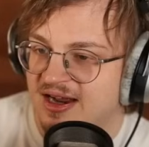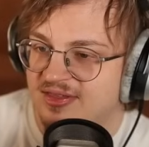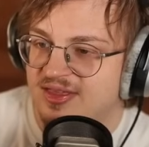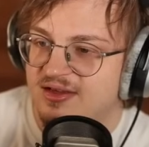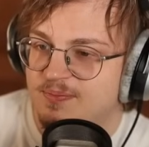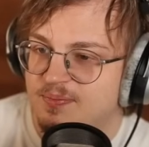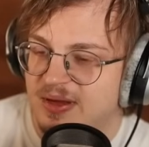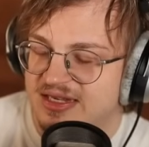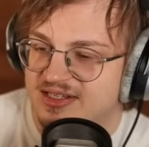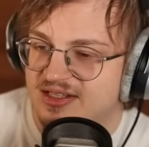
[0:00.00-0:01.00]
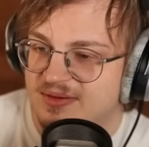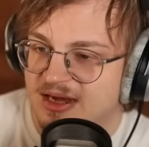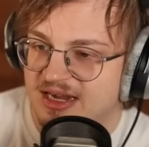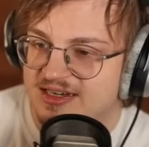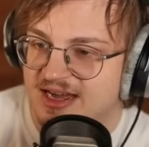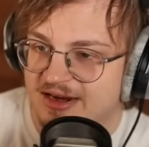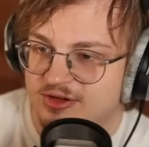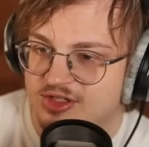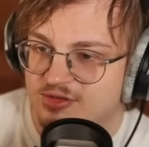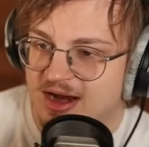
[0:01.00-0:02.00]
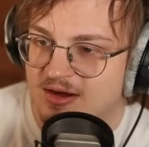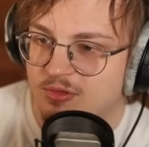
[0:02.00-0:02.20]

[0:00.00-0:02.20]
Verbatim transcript: I think basically my entire strat